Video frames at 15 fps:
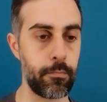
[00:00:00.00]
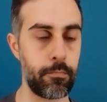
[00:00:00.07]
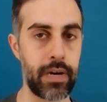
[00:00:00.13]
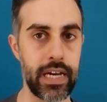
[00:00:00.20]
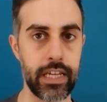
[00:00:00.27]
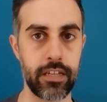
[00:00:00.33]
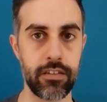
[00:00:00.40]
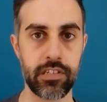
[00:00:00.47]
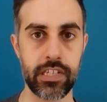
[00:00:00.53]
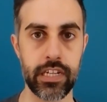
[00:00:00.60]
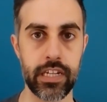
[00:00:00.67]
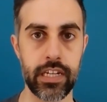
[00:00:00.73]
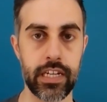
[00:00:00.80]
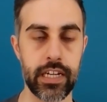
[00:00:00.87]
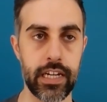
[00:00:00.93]
by
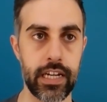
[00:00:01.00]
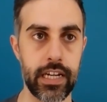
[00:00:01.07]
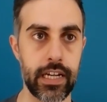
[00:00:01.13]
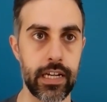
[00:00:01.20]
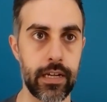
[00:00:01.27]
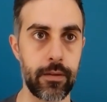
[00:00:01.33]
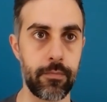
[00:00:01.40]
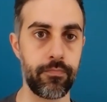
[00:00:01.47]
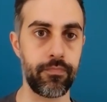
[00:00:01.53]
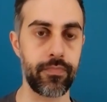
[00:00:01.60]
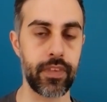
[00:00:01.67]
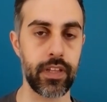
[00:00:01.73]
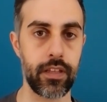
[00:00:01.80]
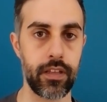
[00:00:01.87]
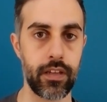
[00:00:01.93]
using
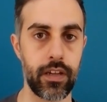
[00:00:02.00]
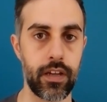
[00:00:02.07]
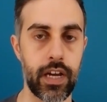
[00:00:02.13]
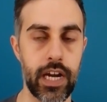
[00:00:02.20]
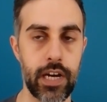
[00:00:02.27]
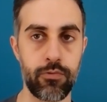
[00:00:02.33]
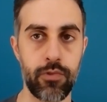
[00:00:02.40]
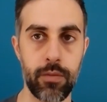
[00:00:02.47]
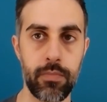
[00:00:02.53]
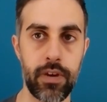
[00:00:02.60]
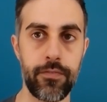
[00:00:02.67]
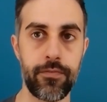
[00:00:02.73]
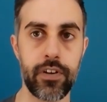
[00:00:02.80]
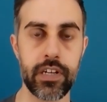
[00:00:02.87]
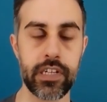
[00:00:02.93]
hardware
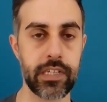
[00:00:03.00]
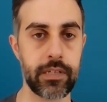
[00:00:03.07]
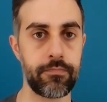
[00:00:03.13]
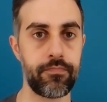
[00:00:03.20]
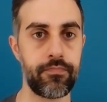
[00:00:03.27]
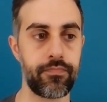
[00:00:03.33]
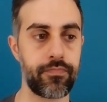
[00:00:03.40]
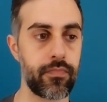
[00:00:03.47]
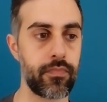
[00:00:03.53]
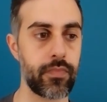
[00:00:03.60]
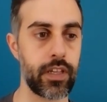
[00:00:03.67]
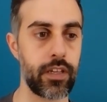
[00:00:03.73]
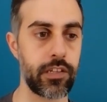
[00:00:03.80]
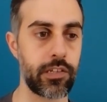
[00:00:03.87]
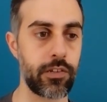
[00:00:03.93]
buffers.
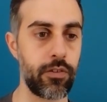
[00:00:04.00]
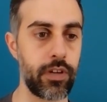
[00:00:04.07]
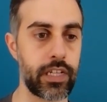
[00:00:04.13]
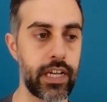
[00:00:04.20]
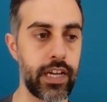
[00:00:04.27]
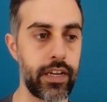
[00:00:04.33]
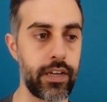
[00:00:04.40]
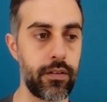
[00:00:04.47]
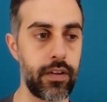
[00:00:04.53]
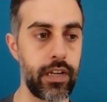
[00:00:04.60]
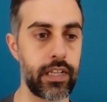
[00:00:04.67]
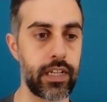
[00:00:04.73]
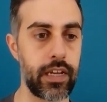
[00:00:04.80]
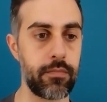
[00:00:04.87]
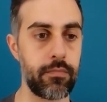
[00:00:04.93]
So it
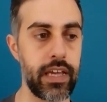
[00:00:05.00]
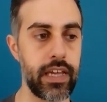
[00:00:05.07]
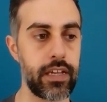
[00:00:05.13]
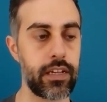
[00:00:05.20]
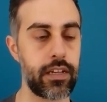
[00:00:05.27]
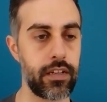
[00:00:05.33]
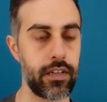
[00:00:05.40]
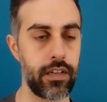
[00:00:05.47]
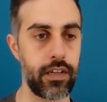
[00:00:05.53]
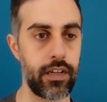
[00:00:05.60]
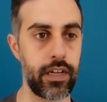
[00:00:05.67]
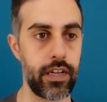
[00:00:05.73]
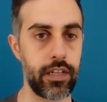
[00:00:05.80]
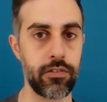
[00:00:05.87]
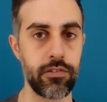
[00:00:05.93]
can make
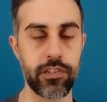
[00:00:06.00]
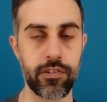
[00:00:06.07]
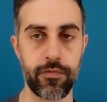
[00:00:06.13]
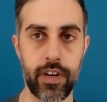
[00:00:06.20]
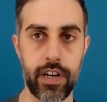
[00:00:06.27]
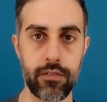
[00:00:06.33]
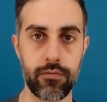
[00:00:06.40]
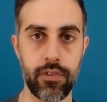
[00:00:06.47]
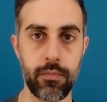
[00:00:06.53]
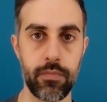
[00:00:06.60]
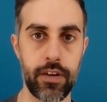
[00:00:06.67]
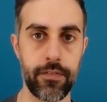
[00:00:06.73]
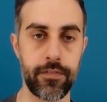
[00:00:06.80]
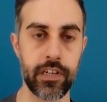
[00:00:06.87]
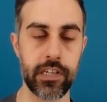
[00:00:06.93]
use of hardware
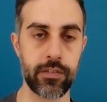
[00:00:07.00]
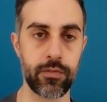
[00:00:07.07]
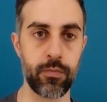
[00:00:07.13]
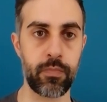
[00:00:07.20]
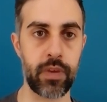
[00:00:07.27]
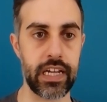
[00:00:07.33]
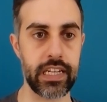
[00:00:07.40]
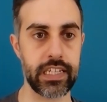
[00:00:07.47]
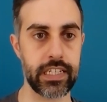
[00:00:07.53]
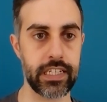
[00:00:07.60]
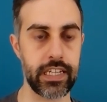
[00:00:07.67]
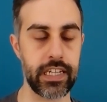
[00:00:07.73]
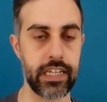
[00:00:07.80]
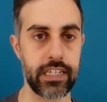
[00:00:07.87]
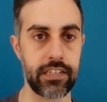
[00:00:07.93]
buffers to
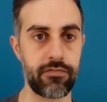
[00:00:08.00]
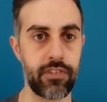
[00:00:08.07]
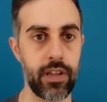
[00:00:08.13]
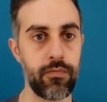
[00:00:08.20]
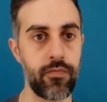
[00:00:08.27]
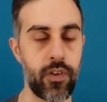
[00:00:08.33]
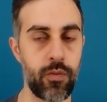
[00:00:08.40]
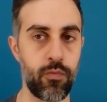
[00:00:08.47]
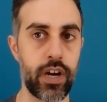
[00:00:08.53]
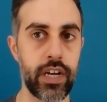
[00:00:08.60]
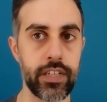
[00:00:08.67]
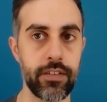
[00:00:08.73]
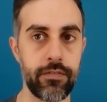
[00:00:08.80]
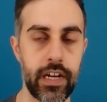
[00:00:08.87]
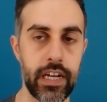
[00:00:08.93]
pass a stream from
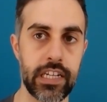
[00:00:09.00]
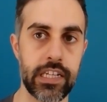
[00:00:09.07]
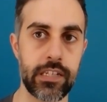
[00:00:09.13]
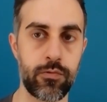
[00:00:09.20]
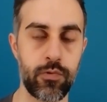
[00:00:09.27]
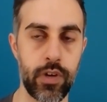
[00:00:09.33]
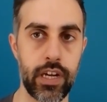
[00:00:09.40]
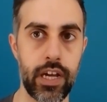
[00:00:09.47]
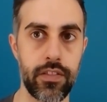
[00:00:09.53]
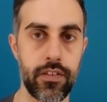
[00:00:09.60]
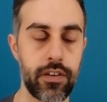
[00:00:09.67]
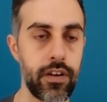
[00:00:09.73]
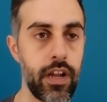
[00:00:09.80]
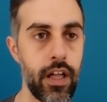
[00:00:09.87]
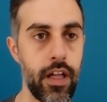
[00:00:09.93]
one device to
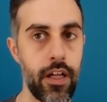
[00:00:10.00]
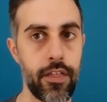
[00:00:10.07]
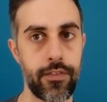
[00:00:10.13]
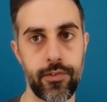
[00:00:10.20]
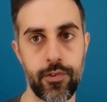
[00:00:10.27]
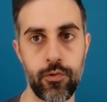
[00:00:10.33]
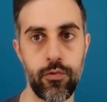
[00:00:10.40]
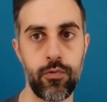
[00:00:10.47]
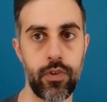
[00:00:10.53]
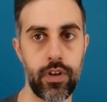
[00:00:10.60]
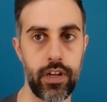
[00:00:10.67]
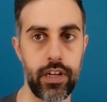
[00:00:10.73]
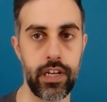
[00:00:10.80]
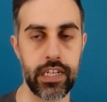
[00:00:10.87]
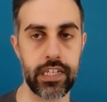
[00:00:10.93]
another through
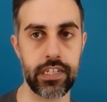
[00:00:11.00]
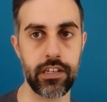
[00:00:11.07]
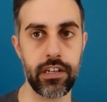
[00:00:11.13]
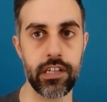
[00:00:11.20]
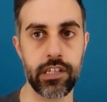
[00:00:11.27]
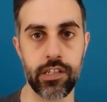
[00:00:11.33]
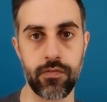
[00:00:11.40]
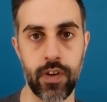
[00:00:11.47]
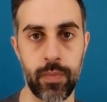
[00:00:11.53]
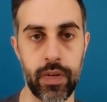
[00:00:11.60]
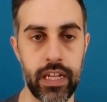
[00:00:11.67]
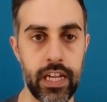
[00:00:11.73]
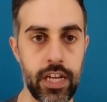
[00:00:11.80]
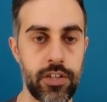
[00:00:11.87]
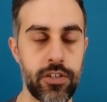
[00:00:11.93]
a series of
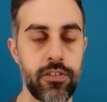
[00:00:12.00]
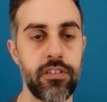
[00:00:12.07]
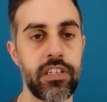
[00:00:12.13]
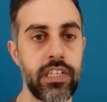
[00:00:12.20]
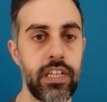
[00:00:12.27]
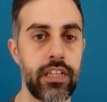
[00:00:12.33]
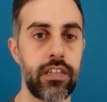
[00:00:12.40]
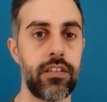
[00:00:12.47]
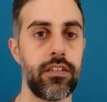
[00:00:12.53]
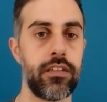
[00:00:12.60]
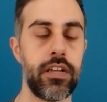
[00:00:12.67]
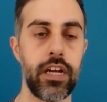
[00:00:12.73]
applications that